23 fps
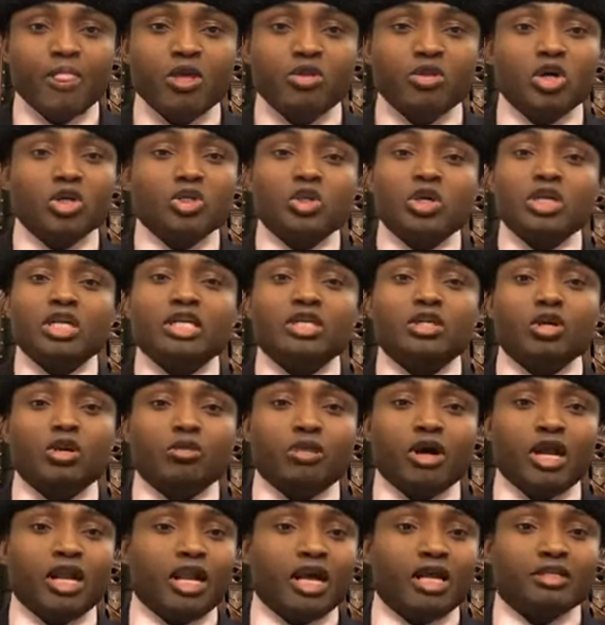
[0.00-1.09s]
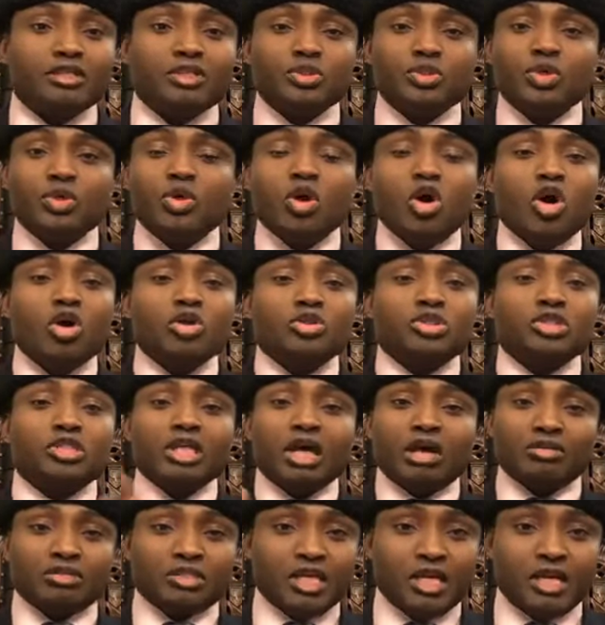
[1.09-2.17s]
Not only in Yoruba land, to all
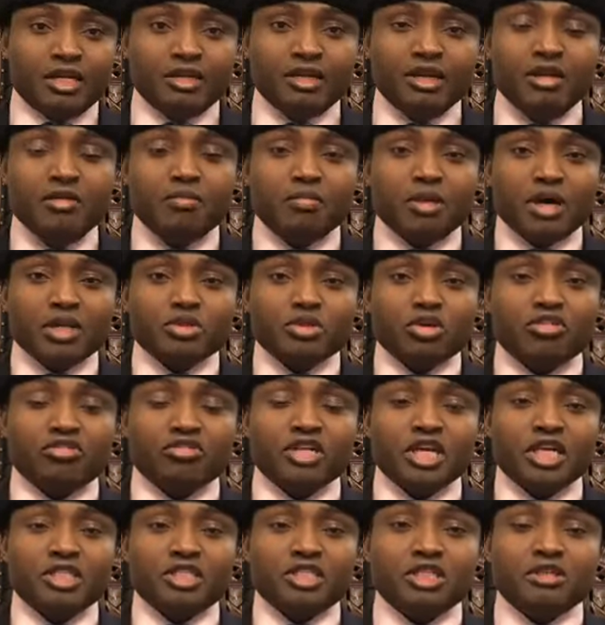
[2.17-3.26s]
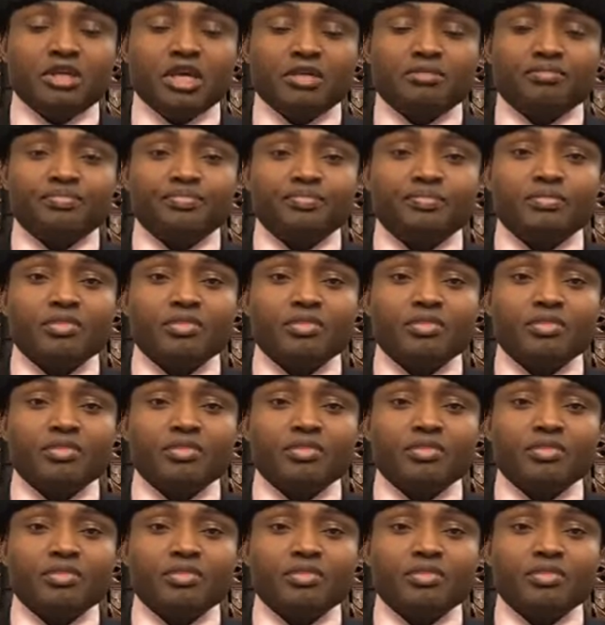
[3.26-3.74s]
southern part of Nigeria.